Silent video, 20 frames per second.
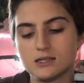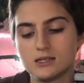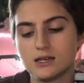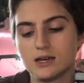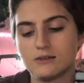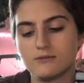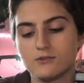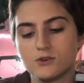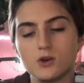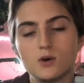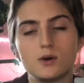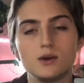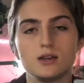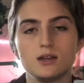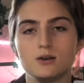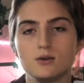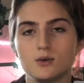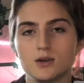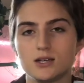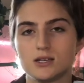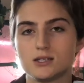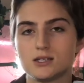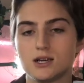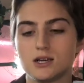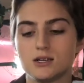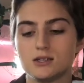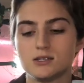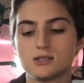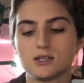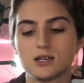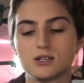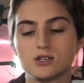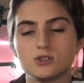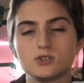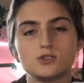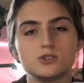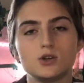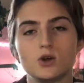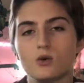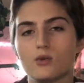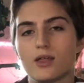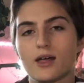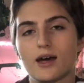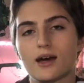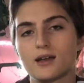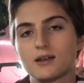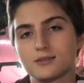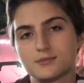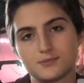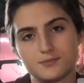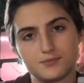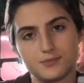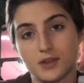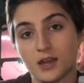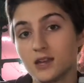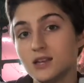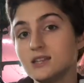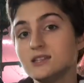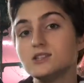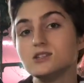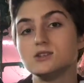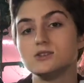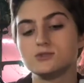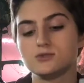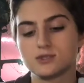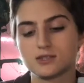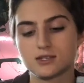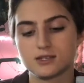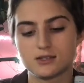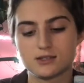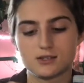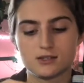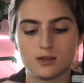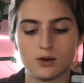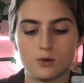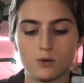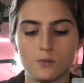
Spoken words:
I have no idea what it does. I just know that I need to use it. So